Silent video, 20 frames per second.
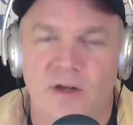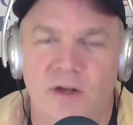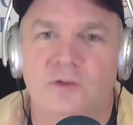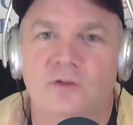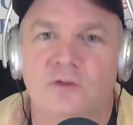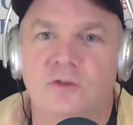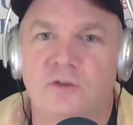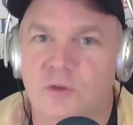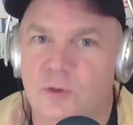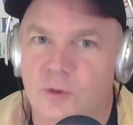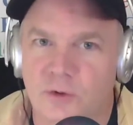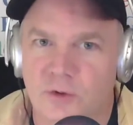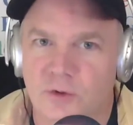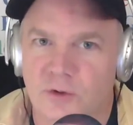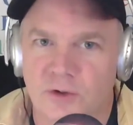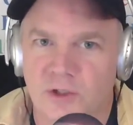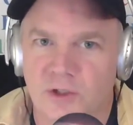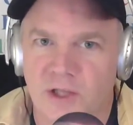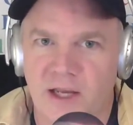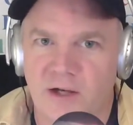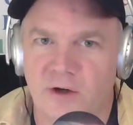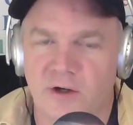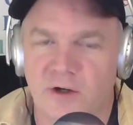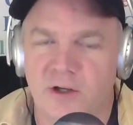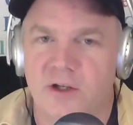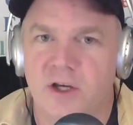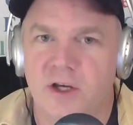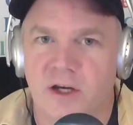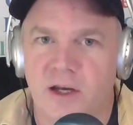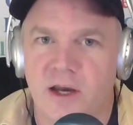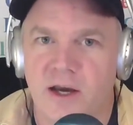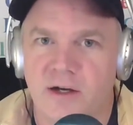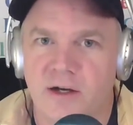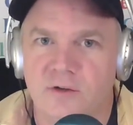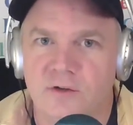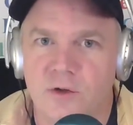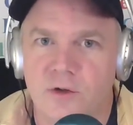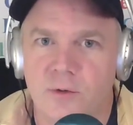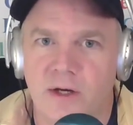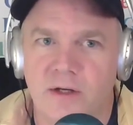Sooner or later, you
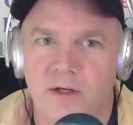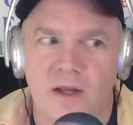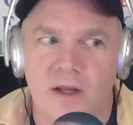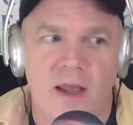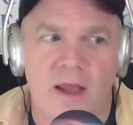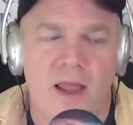gotta do it.